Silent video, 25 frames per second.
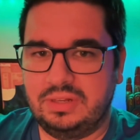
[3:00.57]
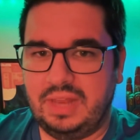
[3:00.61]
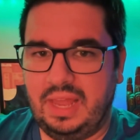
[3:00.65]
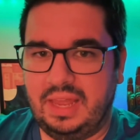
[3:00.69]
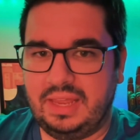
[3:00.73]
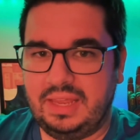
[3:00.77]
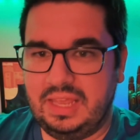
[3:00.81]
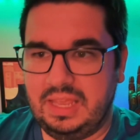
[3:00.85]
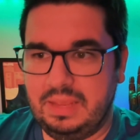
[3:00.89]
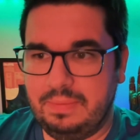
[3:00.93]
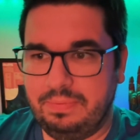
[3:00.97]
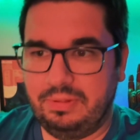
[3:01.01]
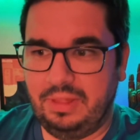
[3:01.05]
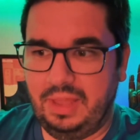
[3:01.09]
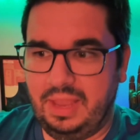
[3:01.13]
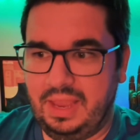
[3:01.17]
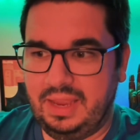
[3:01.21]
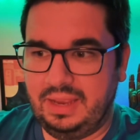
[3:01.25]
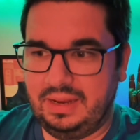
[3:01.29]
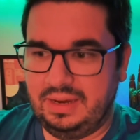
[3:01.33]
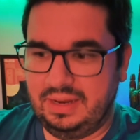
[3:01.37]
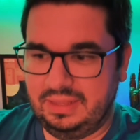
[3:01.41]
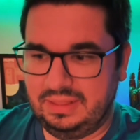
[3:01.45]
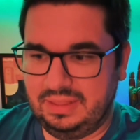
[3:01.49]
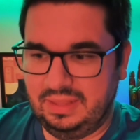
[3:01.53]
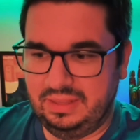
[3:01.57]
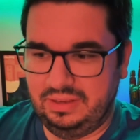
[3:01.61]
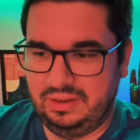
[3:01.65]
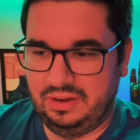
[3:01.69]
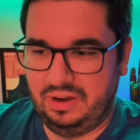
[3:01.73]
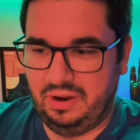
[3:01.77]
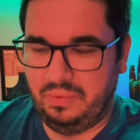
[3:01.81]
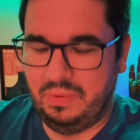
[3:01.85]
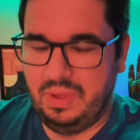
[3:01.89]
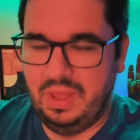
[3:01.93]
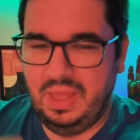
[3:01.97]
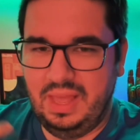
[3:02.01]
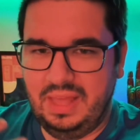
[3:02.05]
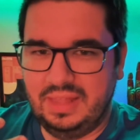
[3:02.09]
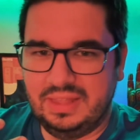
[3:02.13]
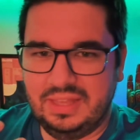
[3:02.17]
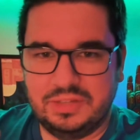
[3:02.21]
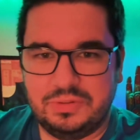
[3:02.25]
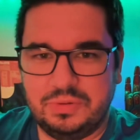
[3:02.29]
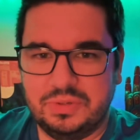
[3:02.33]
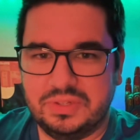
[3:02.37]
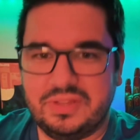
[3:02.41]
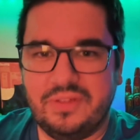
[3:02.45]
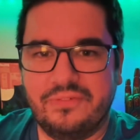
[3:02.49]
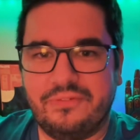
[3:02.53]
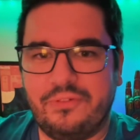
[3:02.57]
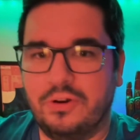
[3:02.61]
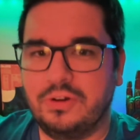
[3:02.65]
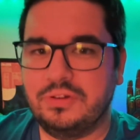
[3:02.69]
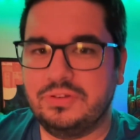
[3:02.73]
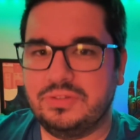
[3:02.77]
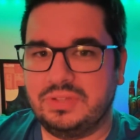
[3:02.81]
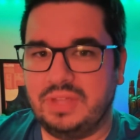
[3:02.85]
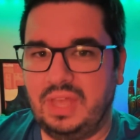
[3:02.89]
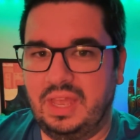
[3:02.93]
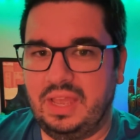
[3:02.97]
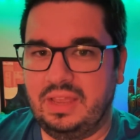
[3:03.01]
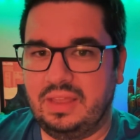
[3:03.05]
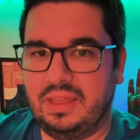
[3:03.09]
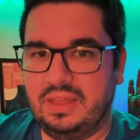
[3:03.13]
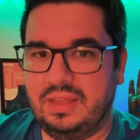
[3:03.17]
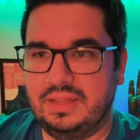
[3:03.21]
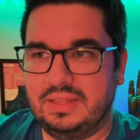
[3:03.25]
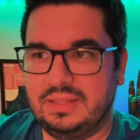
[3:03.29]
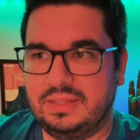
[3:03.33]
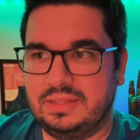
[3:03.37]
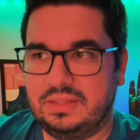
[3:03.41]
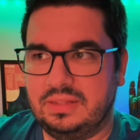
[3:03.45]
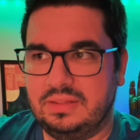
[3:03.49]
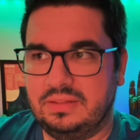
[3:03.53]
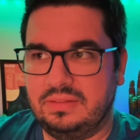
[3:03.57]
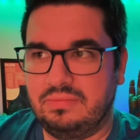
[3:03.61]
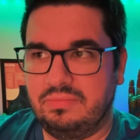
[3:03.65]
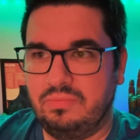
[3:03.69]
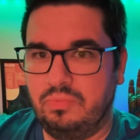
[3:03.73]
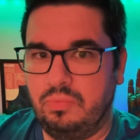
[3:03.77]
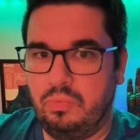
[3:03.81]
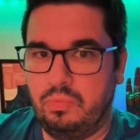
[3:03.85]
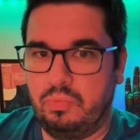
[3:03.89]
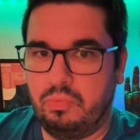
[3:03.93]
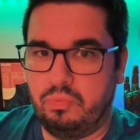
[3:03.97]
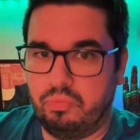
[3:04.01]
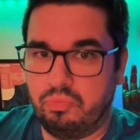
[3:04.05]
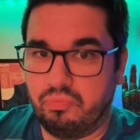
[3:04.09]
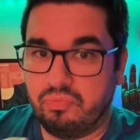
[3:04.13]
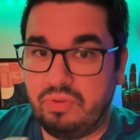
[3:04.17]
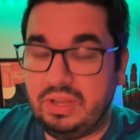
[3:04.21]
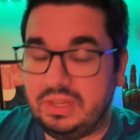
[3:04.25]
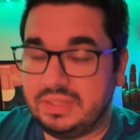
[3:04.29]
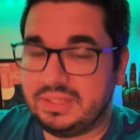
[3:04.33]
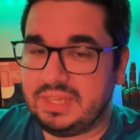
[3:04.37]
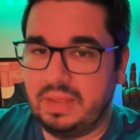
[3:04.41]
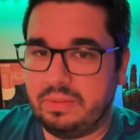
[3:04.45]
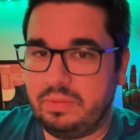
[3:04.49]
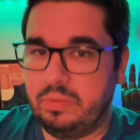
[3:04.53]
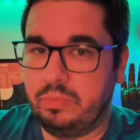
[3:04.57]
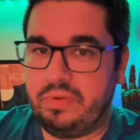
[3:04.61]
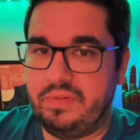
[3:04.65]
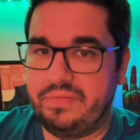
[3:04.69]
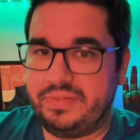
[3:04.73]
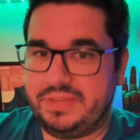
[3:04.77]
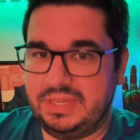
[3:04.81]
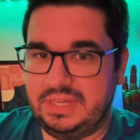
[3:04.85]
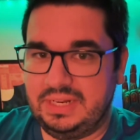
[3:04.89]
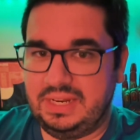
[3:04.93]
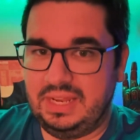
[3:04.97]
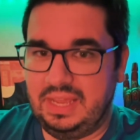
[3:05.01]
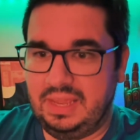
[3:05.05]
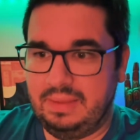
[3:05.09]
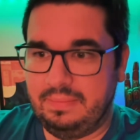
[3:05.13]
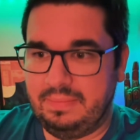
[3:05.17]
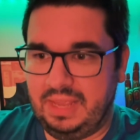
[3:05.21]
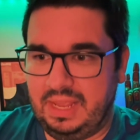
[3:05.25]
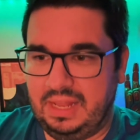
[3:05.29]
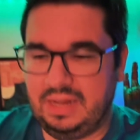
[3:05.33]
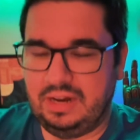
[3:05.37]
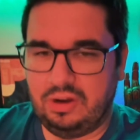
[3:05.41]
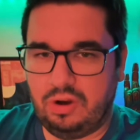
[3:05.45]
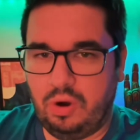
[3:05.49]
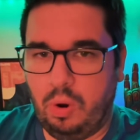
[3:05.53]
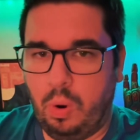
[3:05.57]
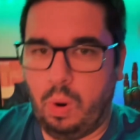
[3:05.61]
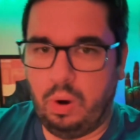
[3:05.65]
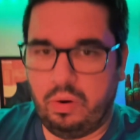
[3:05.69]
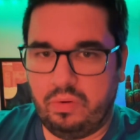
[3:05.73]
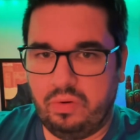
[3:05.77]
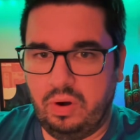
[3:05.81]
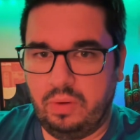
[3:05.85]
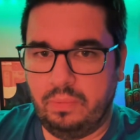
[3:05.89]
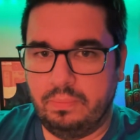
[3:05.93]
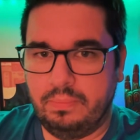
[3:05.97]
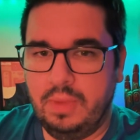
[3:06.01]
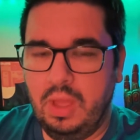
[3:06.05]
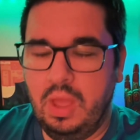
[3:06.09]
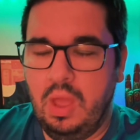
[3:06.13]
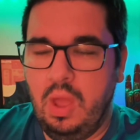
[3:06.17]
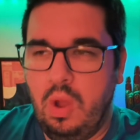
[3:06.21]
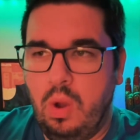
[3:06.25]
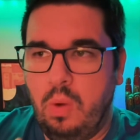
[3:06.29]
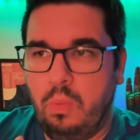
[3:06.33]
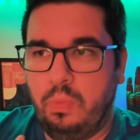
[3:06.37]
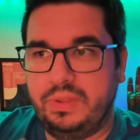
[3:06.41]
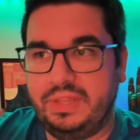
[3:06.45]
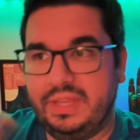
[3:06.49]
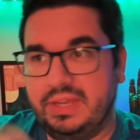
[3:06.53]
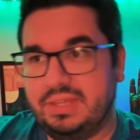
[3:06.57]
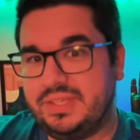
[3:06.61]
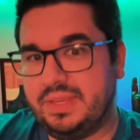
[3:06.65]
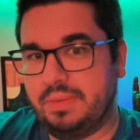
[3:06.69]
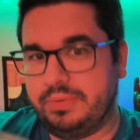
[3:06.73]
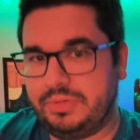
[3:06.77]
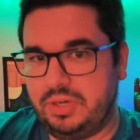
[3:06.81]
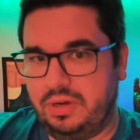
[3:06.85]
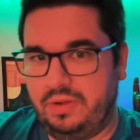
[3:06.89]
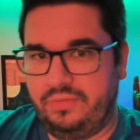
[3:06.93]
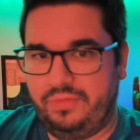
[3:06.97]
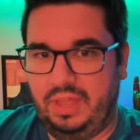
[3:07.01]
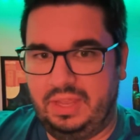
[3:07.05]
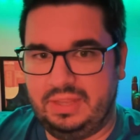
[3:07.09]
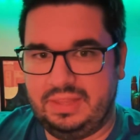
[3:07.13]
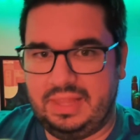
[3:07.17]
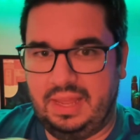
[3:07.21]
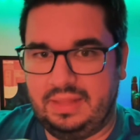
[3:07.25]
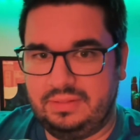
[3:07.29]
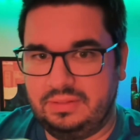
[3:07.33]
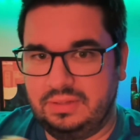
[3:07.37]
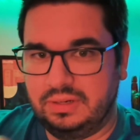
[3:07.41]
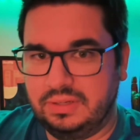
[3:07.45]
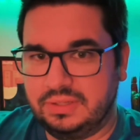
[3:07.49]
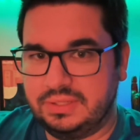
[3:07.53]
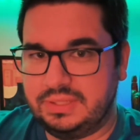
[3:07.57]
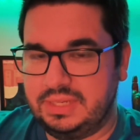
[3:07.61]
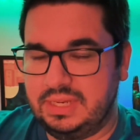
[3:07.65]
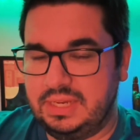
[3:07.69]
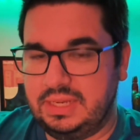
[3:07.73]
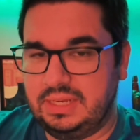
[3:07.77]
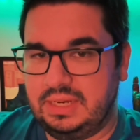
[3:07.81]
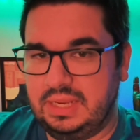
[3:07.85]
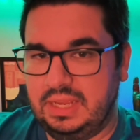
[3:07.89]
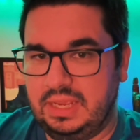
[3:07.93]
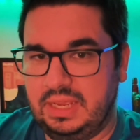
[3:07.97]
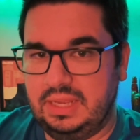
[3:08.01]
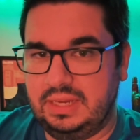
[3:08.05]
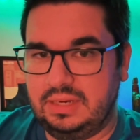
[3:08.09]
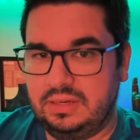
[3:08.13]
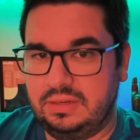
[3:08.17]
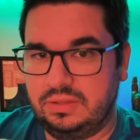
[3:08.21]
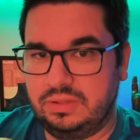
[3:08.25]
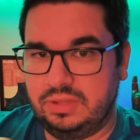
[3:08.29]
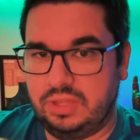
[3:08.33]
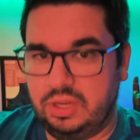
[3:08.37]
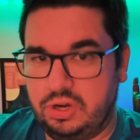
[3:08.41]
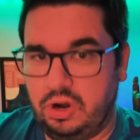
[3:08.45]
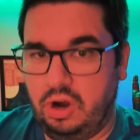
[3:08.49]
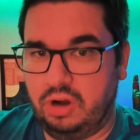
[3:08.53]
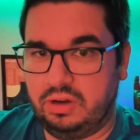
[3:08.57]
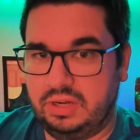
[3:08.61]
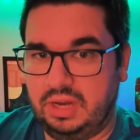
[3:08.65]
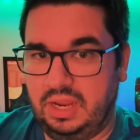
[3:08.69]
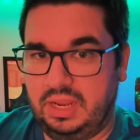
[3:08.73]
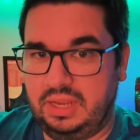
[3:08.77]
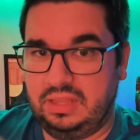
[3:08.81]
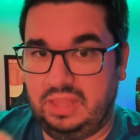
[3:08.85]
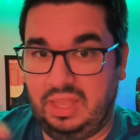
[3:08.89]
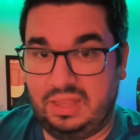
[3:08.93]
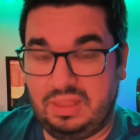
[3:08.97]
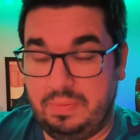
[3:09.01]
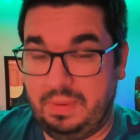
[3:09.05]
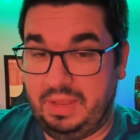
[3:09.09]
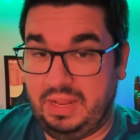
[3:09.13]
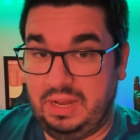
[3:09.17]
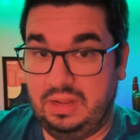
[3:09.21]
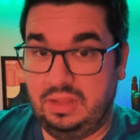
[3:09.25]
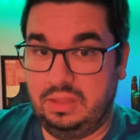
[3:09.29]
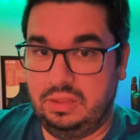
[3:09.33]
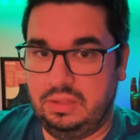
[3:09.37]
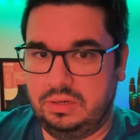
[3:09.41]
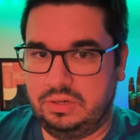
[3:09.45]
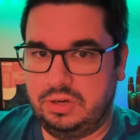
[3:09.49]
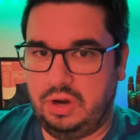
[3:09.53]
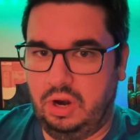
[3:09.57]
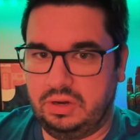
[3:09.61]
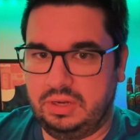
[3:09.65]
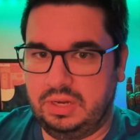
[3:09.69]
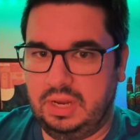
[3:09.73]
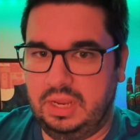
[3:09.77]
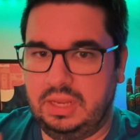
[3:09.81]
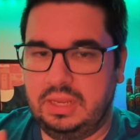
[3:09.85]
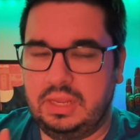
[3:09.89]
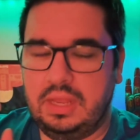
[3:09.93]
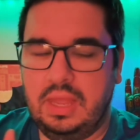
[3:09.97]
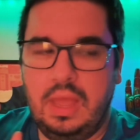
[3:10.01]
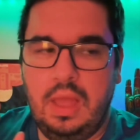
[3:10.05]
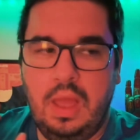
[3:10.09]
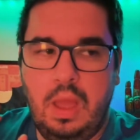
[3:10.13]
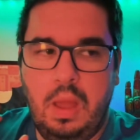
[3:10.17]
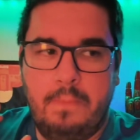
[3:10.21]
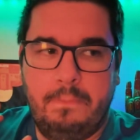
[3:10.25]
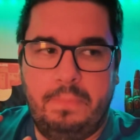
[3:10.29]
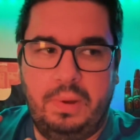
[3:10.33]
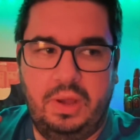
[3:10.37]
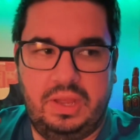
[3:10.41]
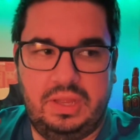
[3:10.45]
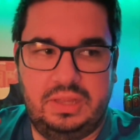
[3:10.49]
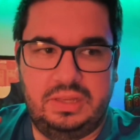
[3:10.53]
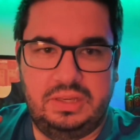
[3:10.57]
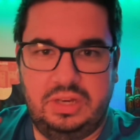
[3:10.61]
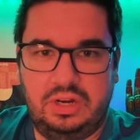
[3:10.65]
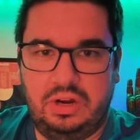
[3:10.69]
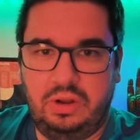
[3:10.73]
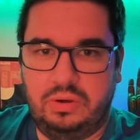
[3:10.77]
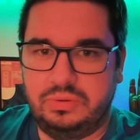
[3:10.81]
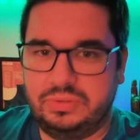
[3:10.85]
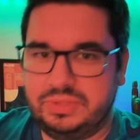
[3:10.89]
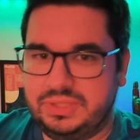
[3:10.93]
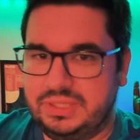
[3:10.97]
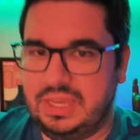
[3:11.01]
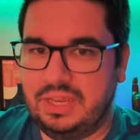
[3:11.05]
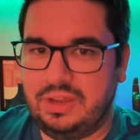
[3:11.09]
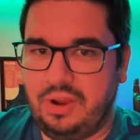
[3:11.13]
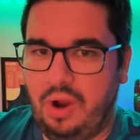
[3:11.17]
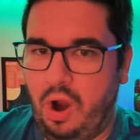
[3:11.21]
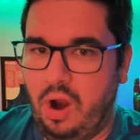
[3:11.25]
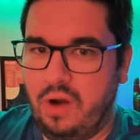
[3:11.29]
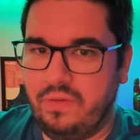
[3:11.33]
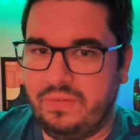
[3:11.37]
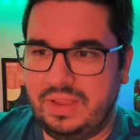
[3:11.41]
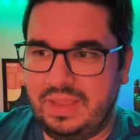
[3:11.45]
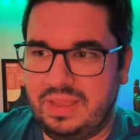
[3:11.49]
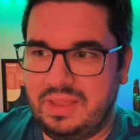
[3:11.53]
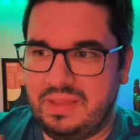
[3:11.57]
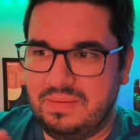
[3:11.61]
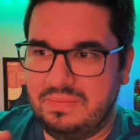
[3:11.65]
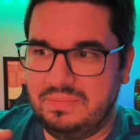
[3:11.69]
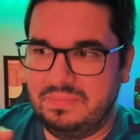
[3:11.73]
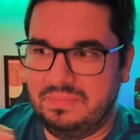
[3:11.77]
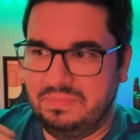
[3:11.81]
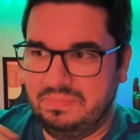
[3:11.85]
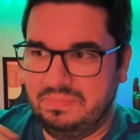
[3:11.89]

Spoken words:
that he played, this was the first, like, real time that we've seen him in a courtroom, with the exception of, like, that little scene in The Dark Knight, at the beginning of The Dark Knight. But, you know, seeing Harvey